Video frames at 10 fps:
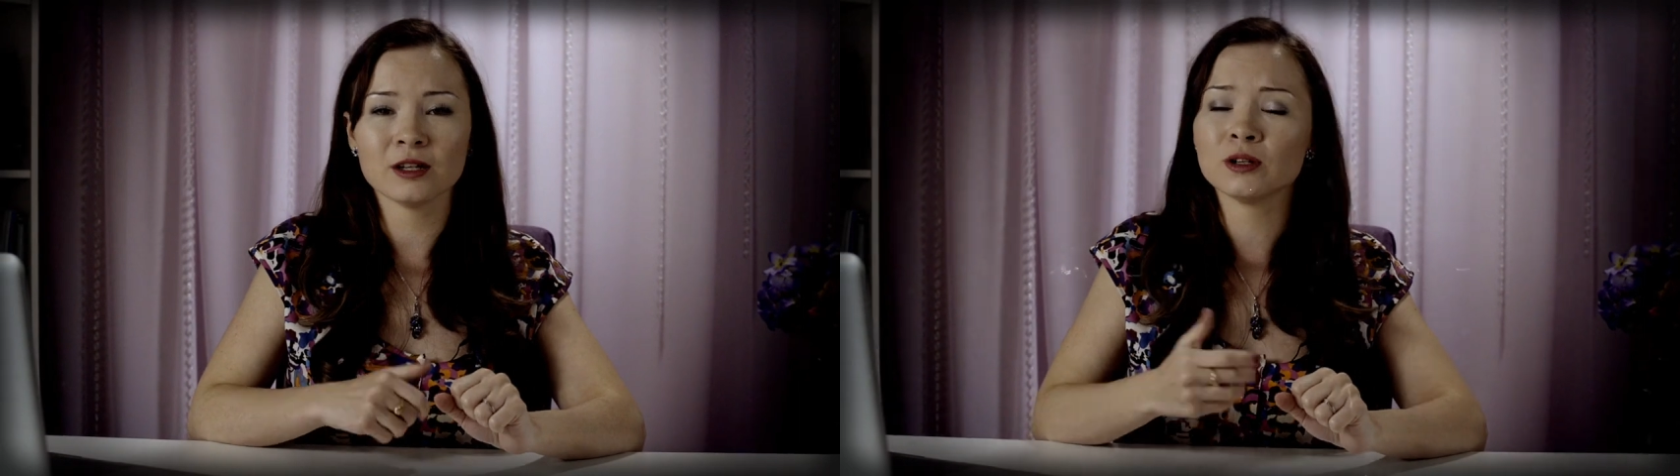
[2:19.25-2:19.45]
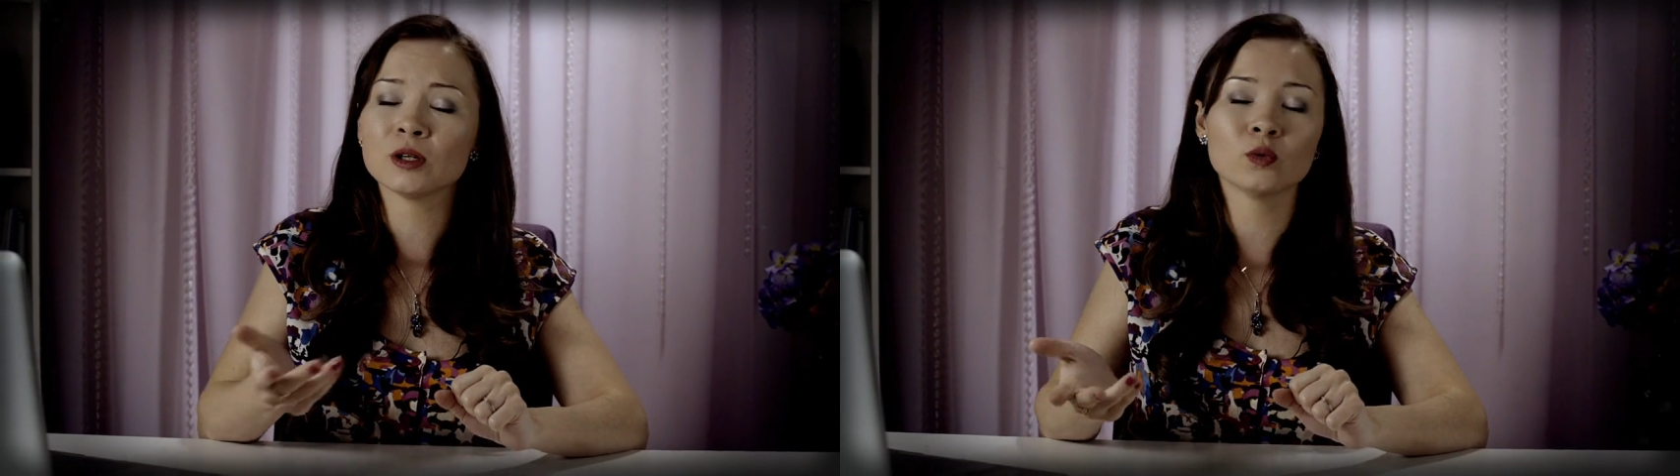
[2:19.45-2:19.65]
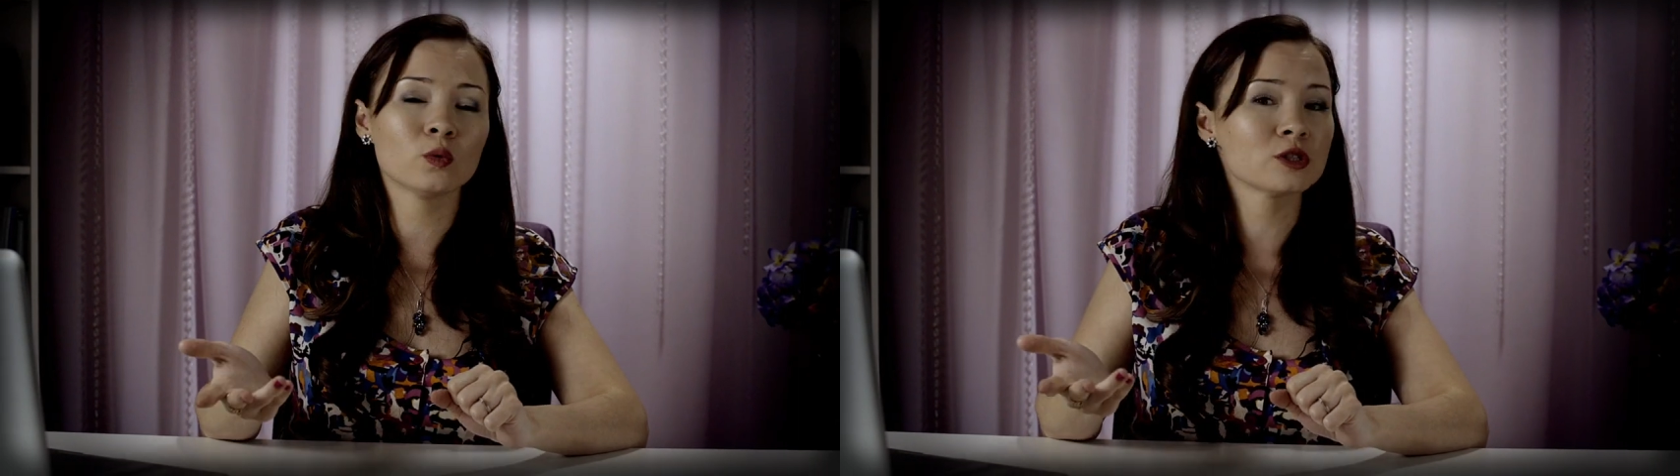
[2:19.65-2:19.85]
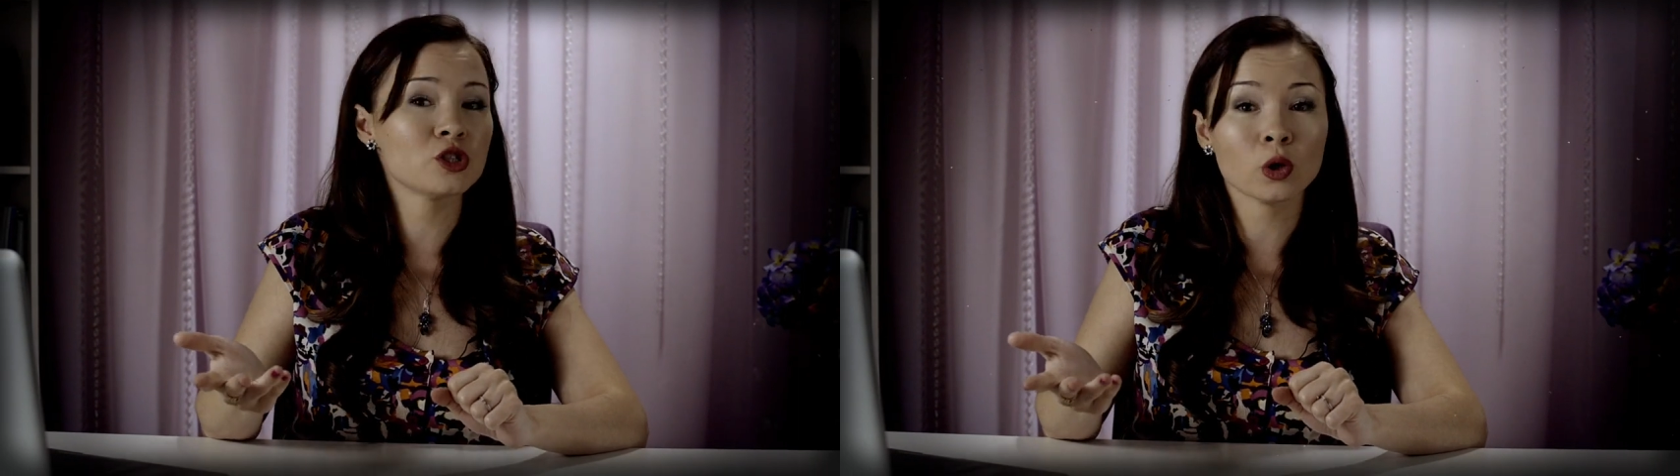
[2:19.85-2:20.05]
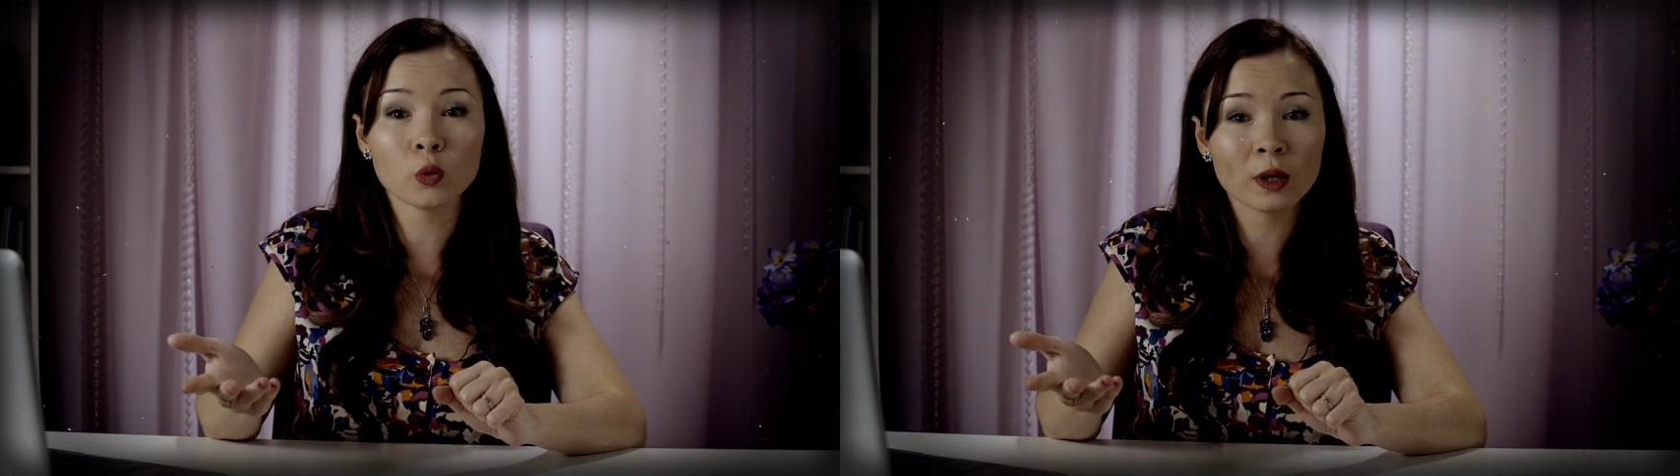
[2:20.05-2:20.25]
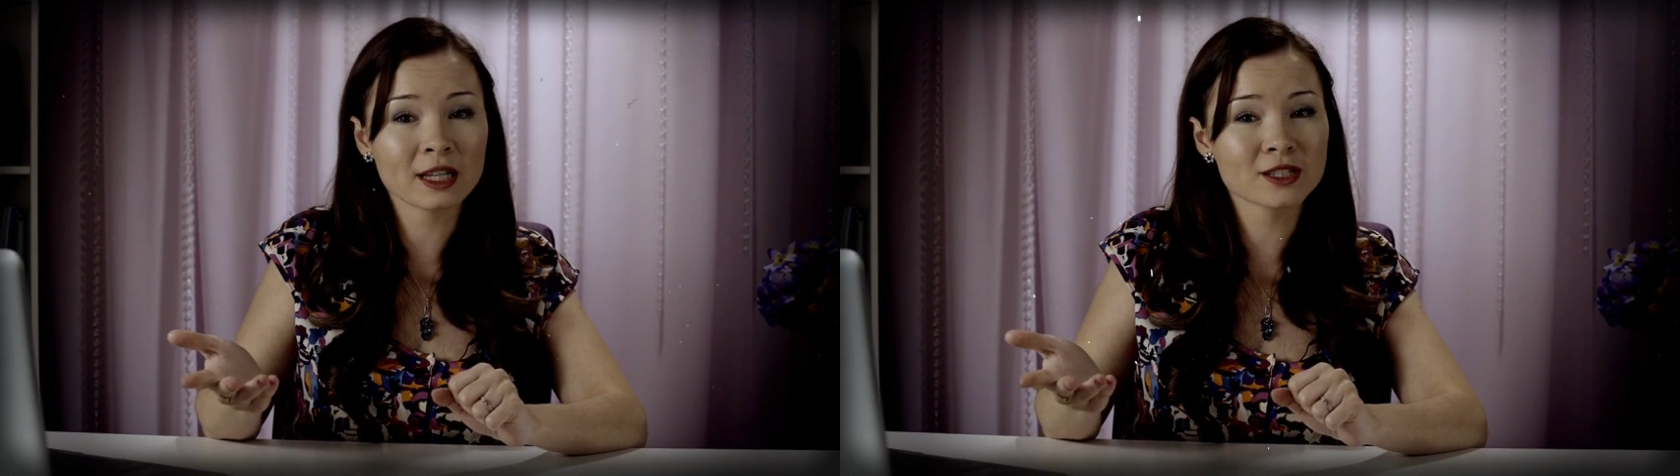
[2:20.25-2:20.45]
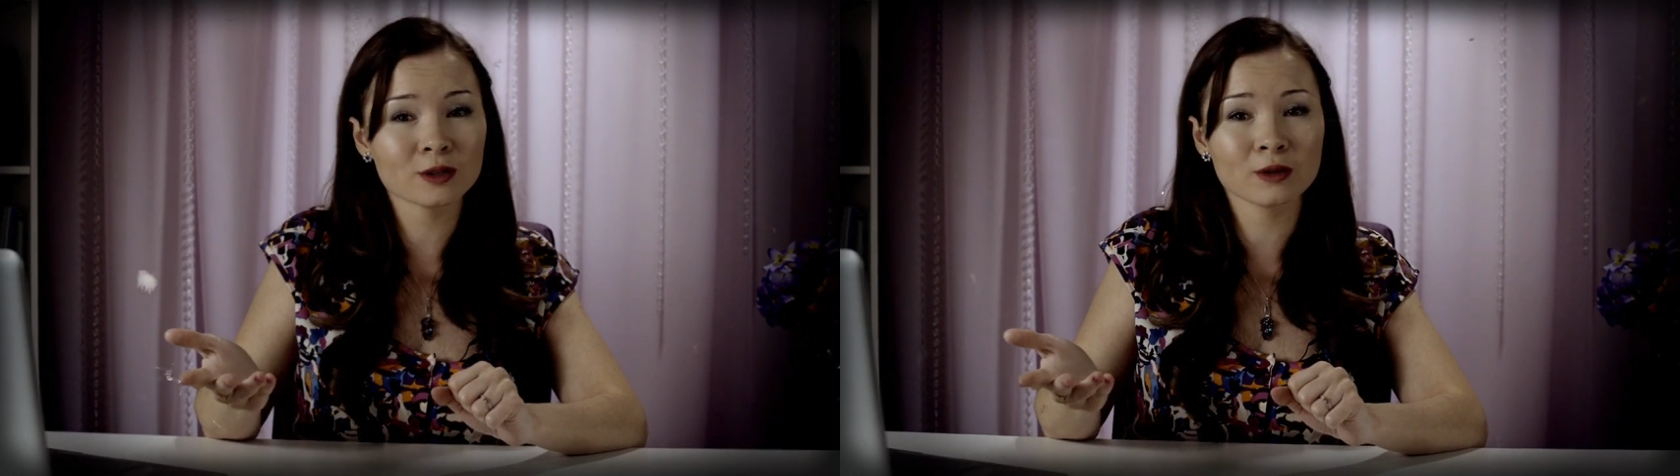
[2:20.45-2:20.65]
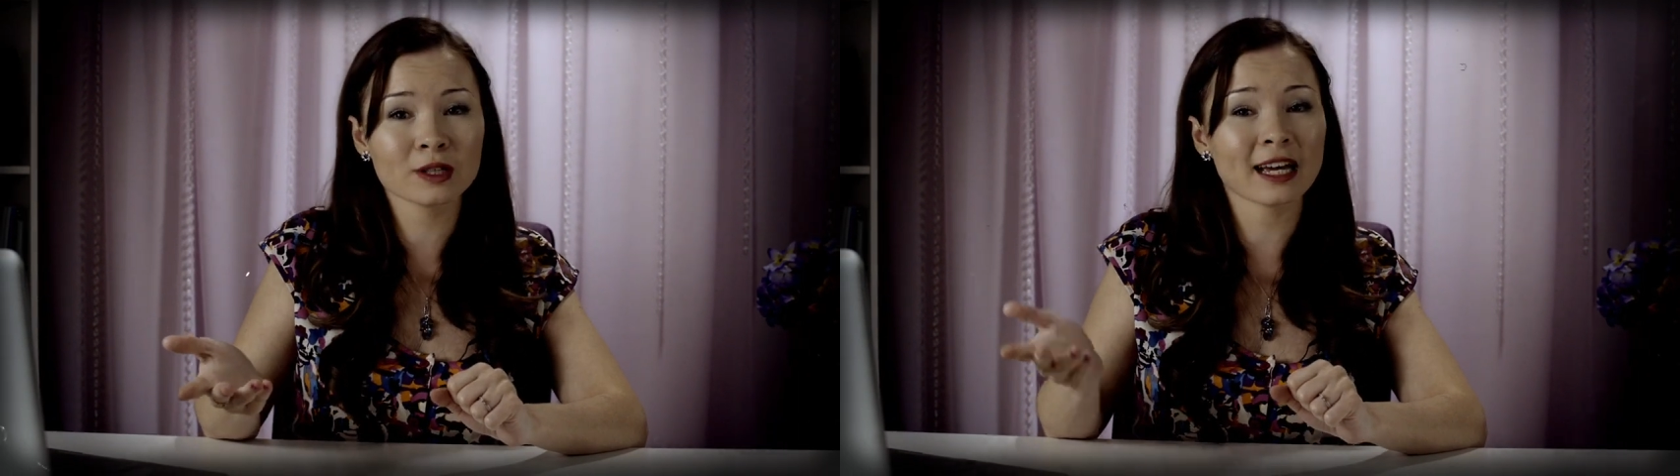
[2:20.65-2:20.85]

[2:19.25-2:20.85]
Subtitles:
You don't want your wedding to look